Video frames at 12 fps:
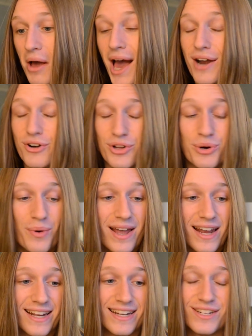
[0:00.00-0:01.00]
I don't know
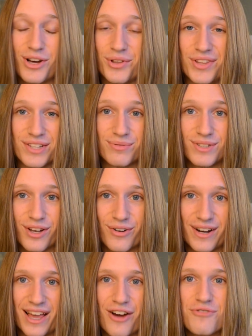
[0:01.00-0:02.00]
when, I didn't know this was
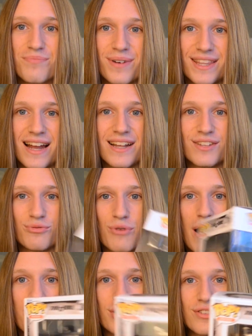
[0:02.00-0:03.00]
already out, but that is
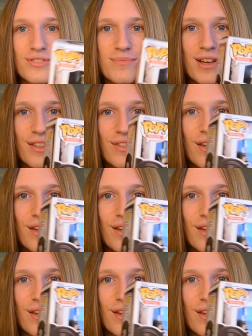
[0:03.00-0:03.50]
Robert Smith